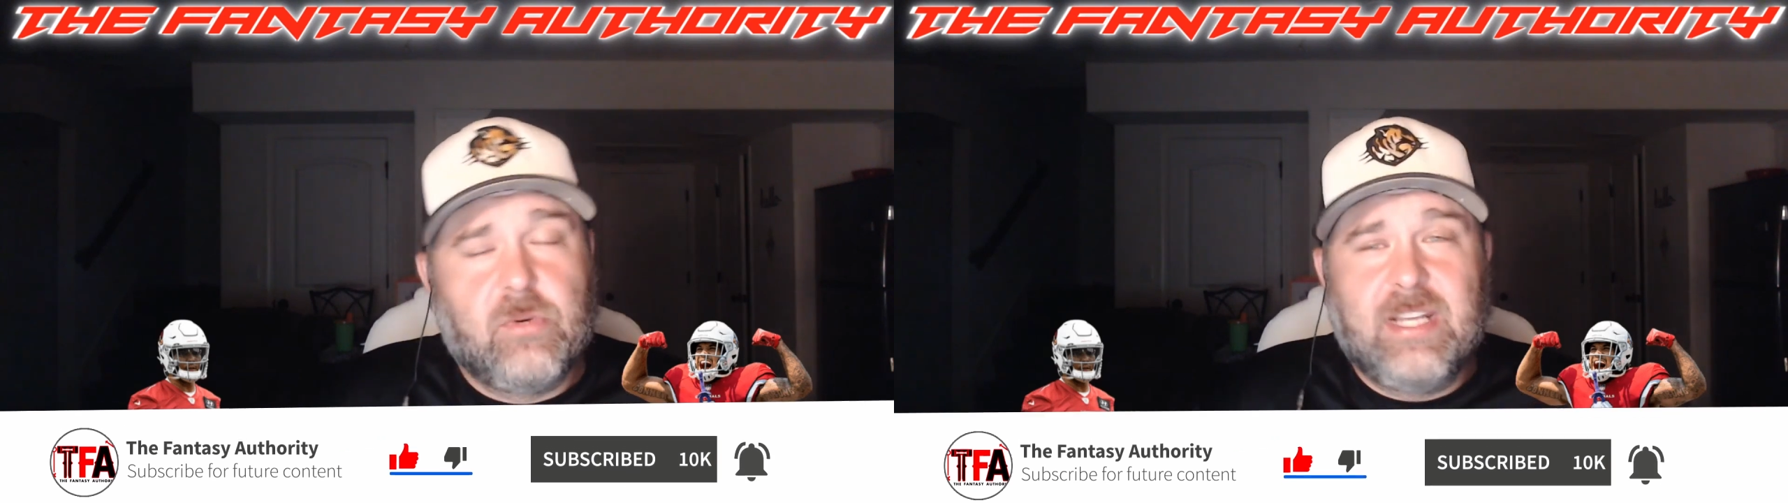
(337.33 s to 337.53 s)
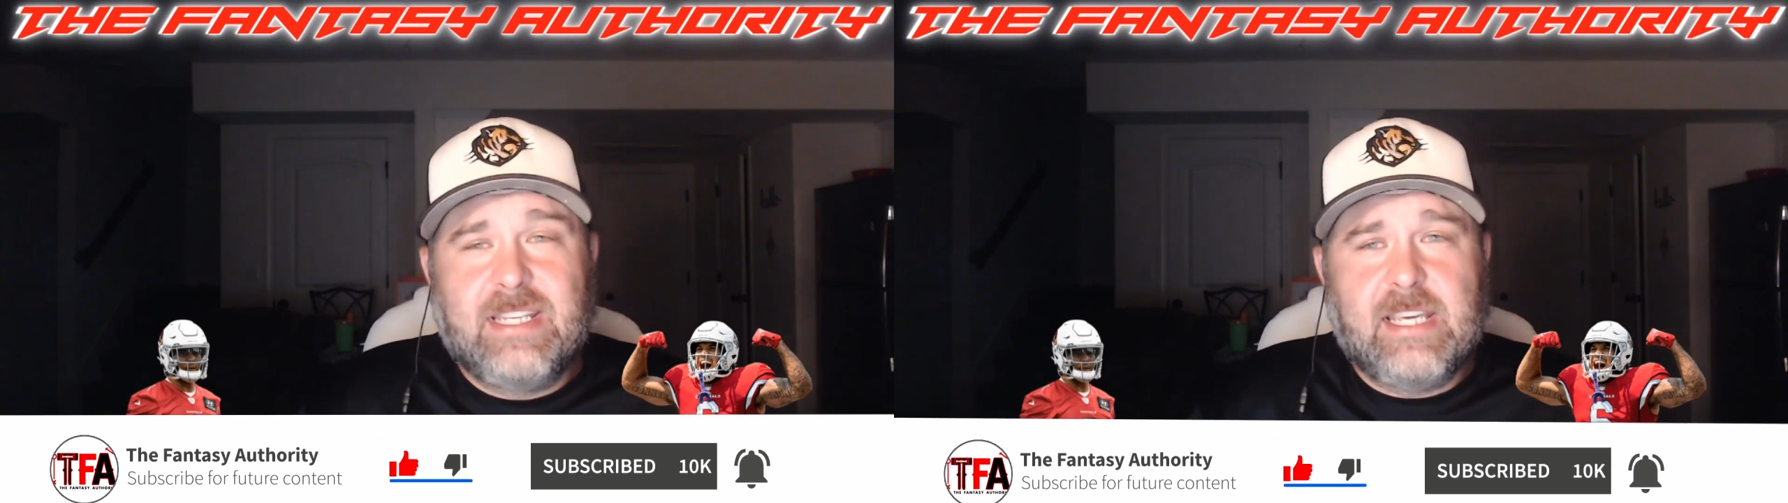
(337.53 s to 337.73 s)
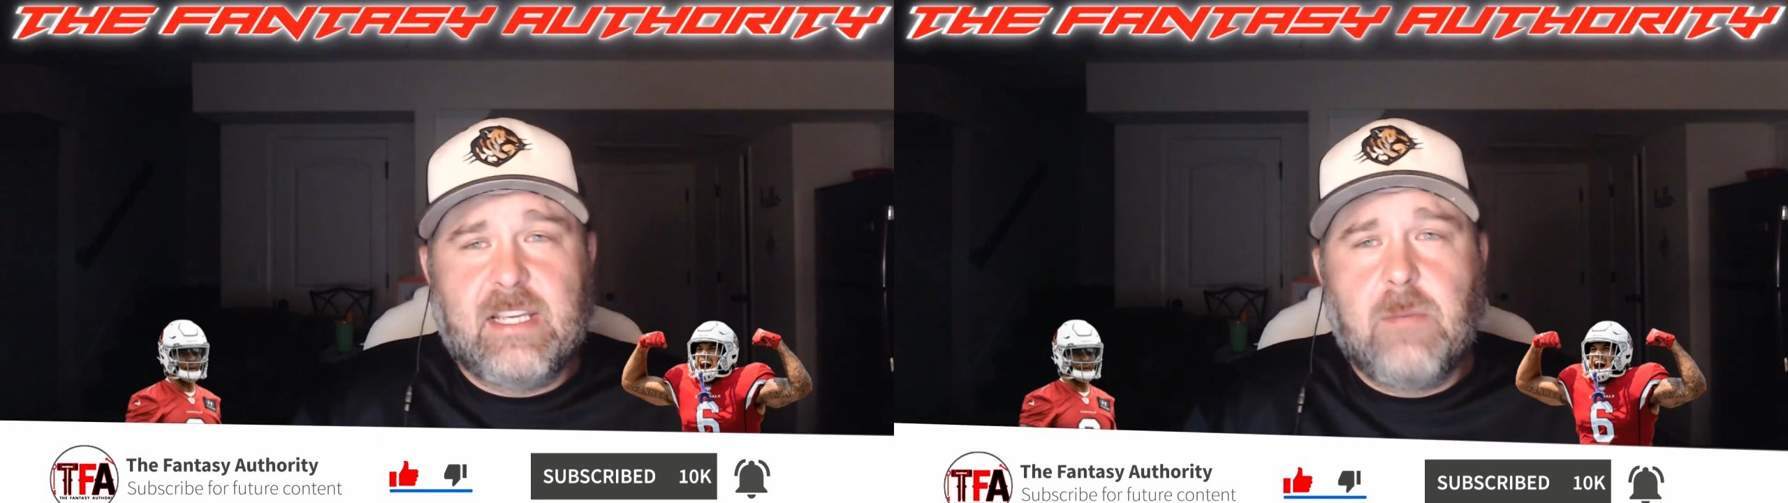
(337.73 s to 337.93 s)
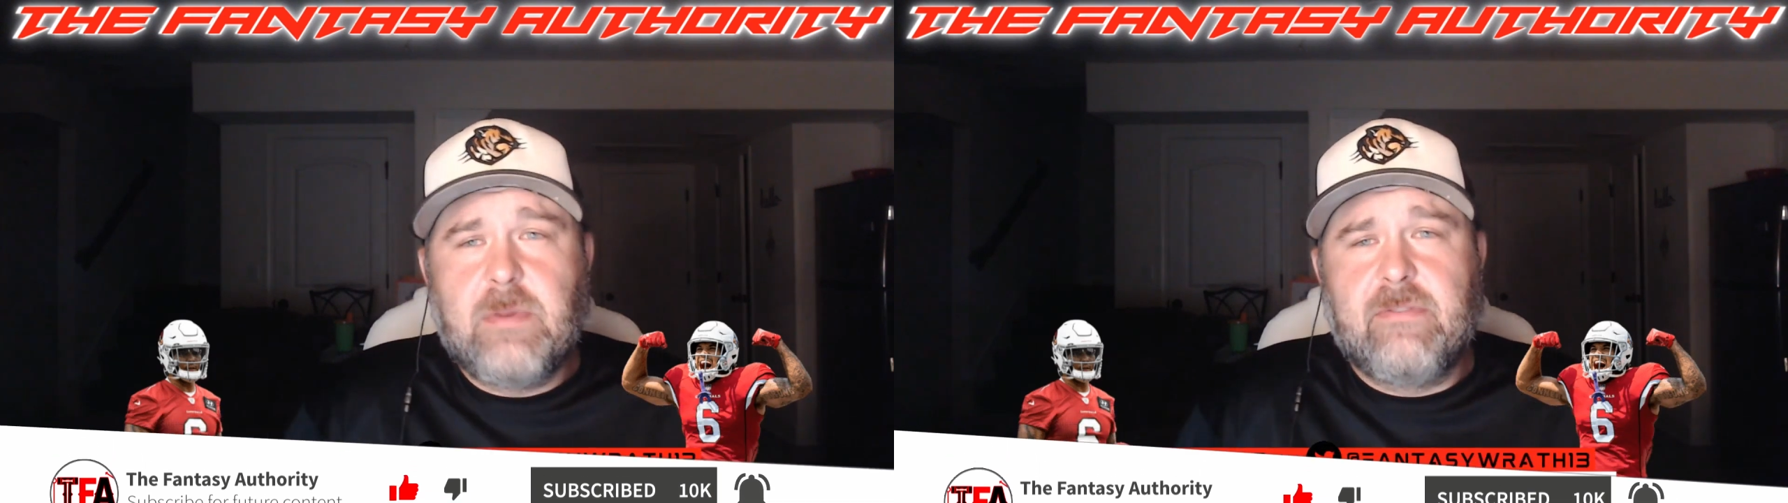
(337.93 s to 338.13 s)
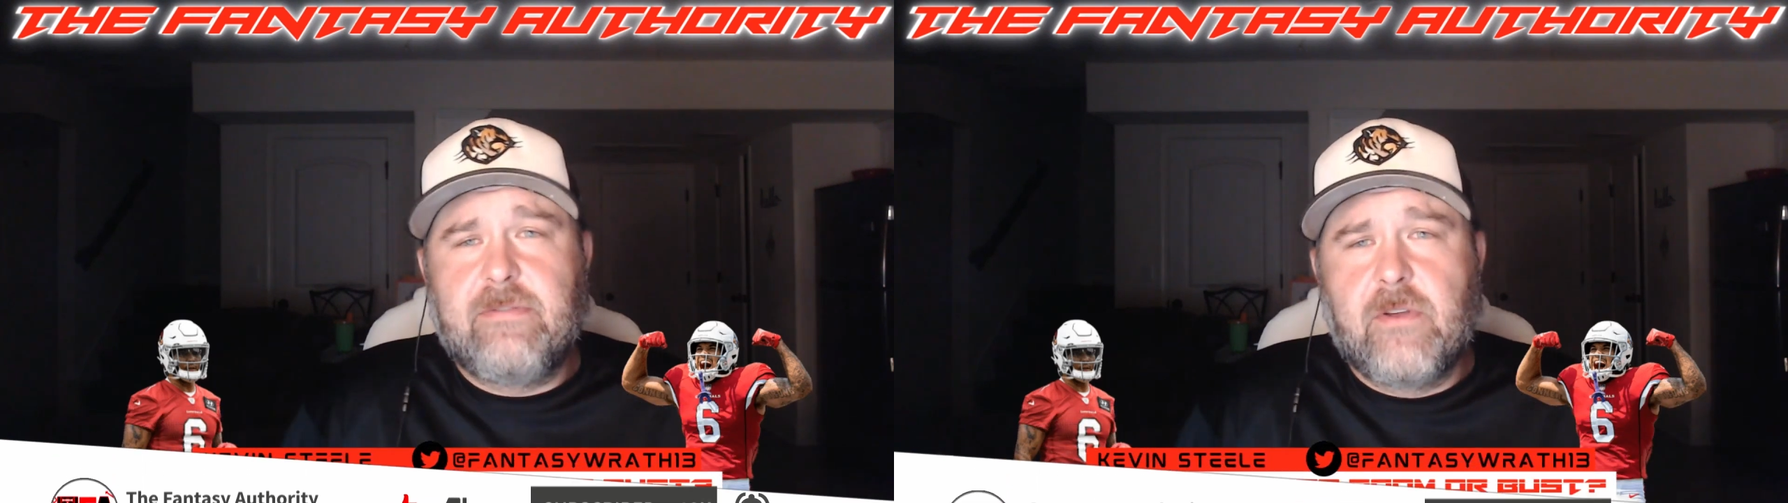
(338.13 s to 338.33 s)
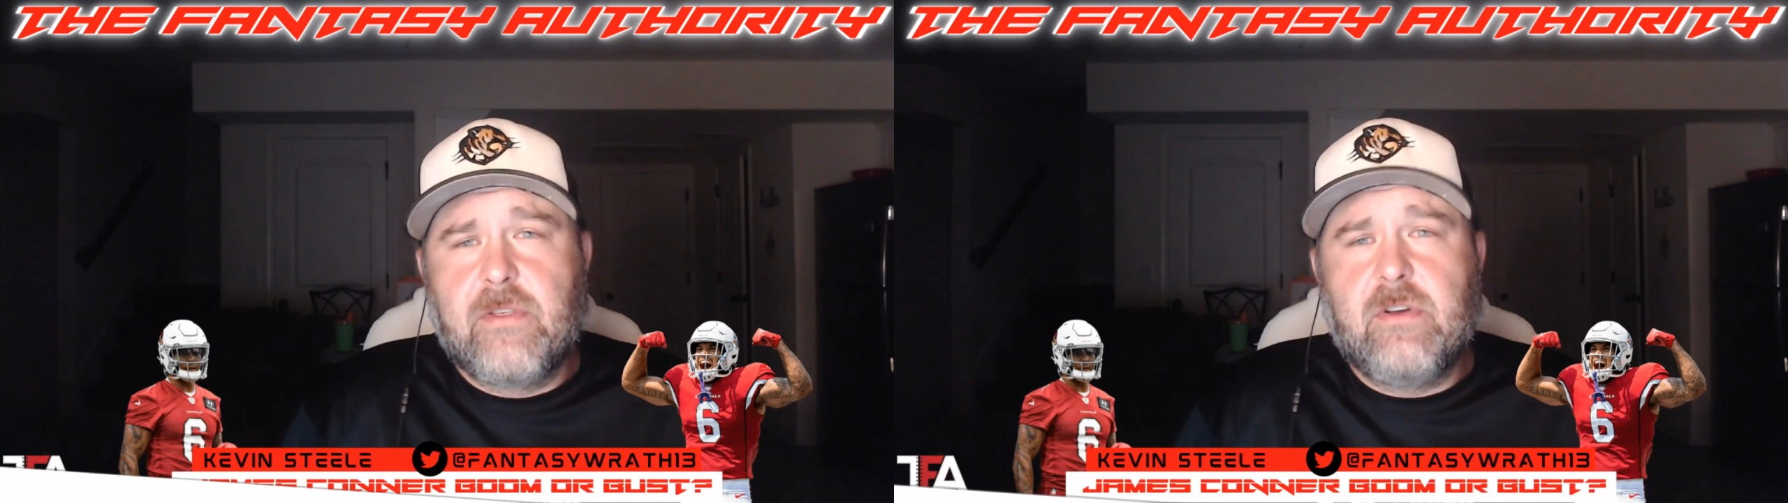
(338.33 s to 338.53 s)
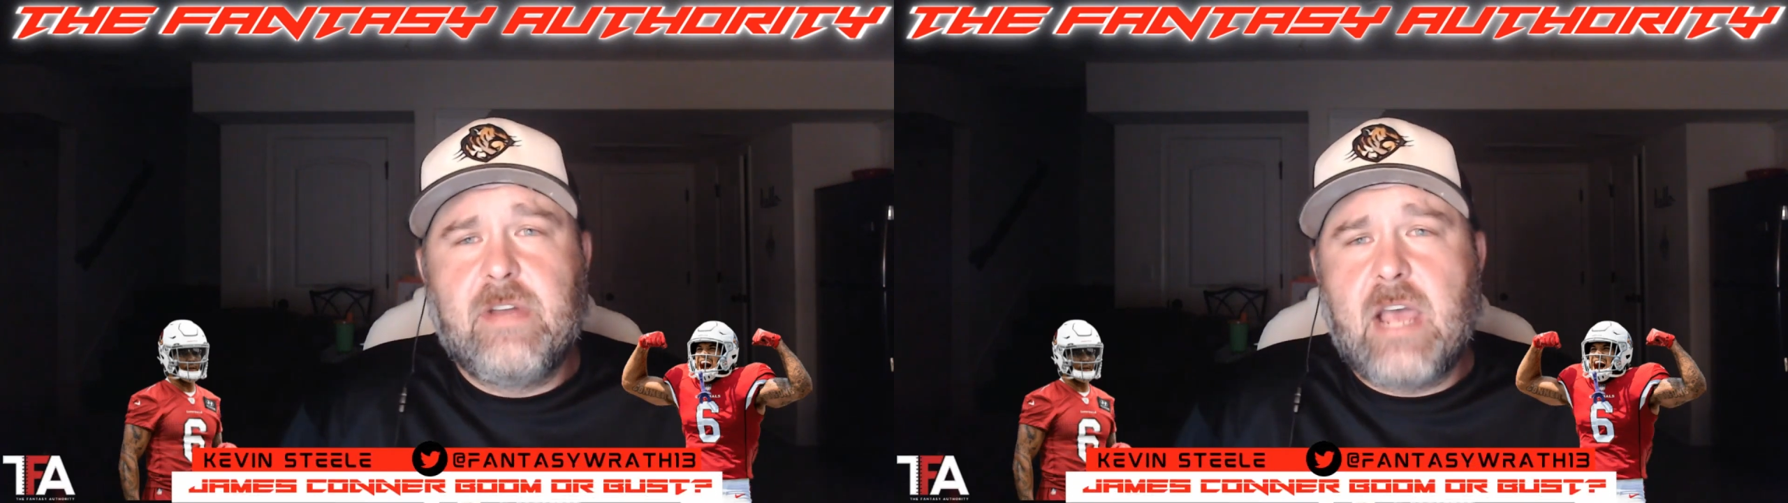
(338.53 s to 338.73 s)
We're going to kick it up even further.